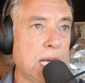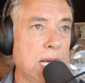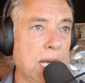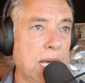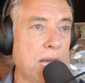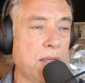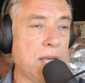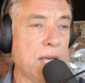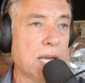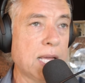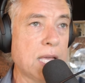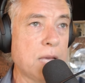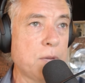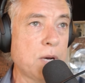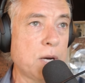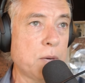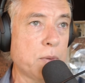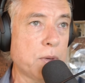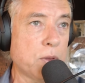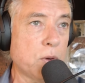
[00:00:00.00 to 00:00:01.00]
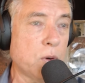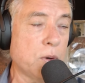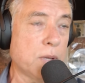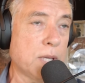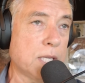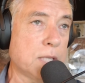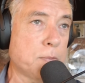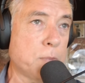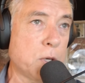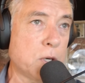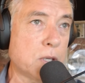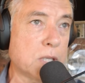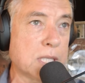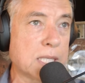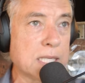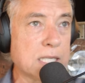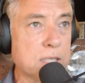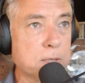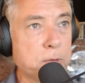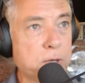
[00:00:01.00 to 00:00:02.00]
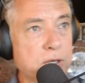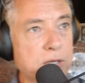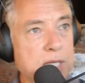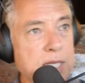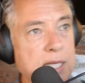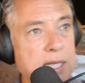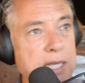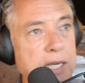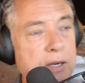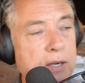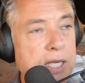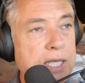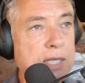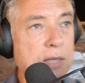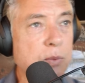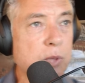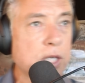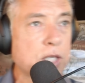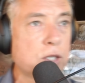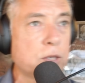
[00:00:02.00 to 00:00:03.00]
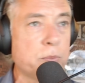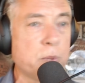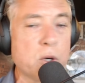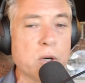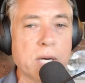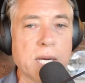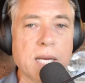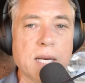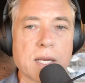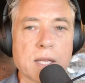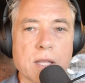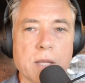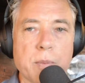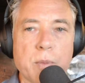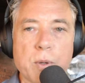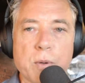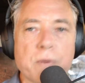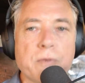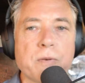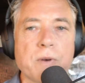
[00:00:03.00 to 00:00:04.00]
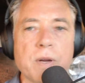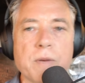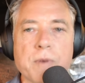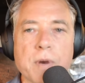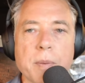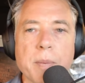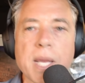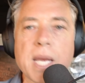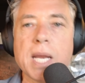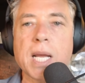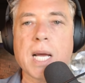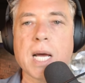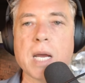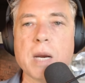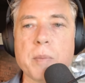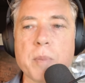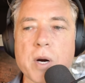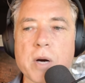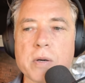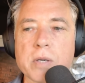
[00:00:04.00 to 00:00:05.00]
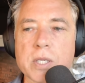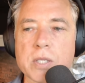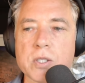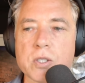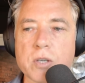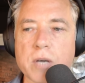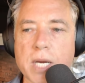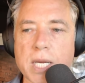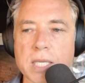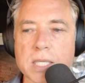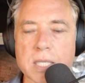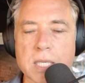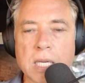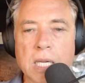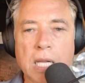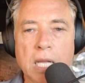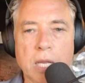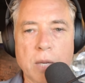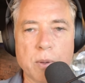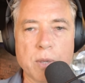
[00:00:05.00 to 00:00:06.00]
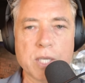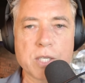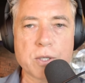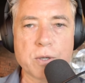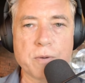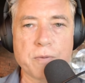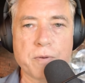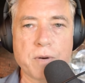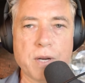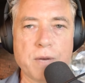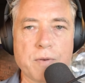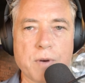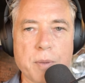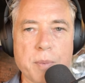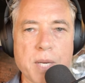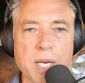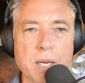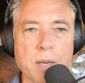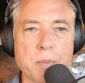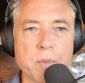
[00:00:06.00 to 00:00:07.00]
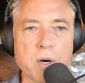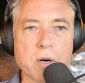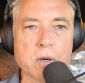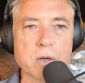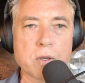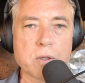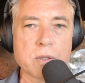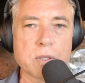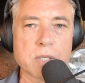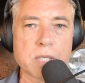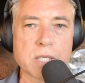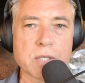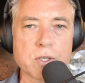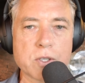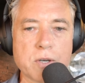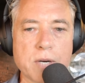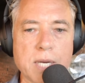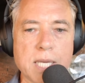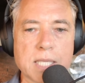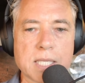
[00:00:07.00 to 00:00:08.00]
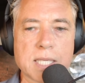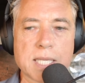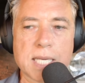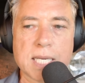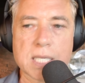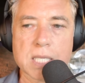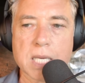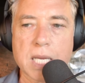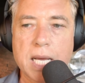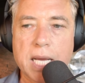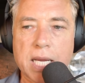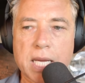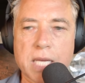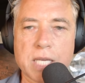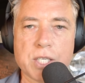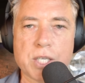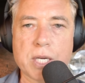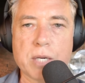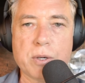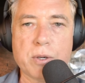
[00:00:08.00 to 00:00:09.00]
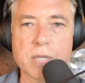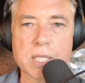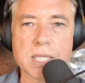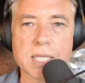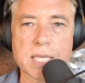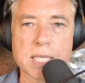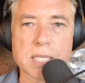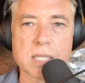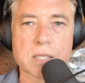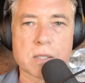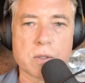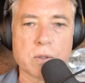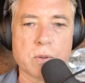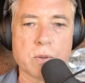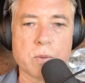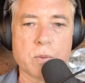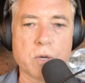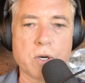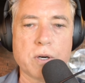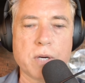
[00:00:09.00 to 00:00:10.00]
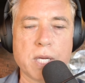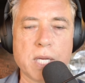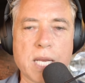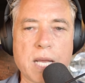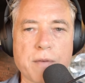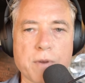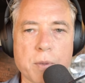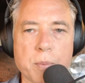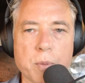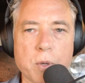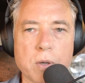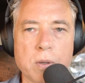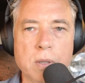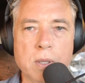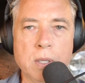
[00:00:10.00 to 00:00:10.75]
and then came out with all these bogus conspiracy theories. And once you bought into them, you were freed from any kind of moral constraints. Once you were freed from any moral constraints, things like January 6th were inevitable,